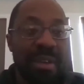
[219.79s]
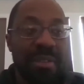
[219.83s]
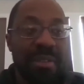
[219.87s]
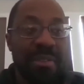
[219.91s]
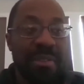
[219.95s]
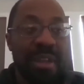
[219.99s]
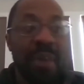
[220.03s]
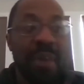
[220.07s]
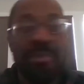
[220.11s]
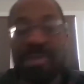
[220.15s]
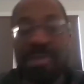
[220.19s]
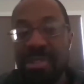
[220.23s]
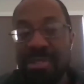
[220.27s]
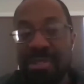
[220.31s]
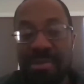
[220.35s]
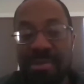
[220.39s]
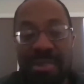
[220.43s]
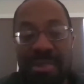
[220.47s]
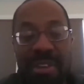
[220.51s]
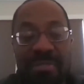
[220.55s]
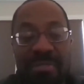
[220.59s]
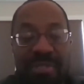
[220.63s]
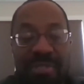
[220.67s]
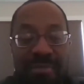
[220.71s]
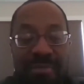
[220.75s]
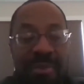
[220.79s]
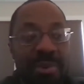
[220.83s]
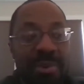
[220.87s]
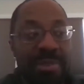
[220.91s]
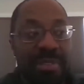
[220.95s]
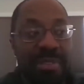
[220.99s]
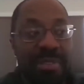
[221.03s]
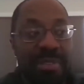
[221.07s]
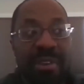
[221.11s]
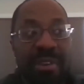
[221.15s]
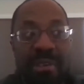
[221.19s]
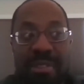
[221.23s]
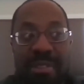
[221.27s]
Not not just focusing
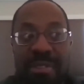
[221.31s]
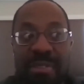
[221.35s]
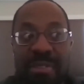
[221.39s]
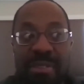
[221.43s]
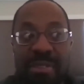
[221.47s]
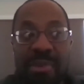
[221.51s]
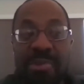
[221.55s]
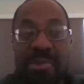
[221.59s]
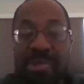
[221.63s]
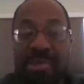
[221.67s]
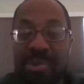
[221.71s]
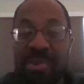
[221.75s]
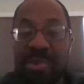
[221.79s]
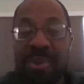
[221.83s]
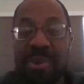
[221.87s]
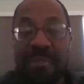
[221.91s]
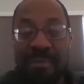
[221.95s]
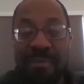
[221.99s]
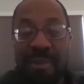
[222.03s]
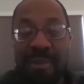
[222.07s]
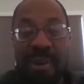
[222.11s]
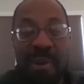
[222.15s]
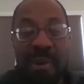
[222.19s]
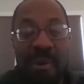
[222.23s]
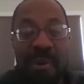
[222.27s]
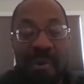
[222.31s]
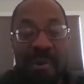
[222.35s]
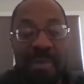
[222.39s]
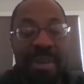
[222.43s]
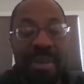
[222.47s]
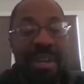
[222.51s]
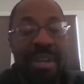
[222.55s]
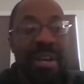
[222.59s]
on those who work from home,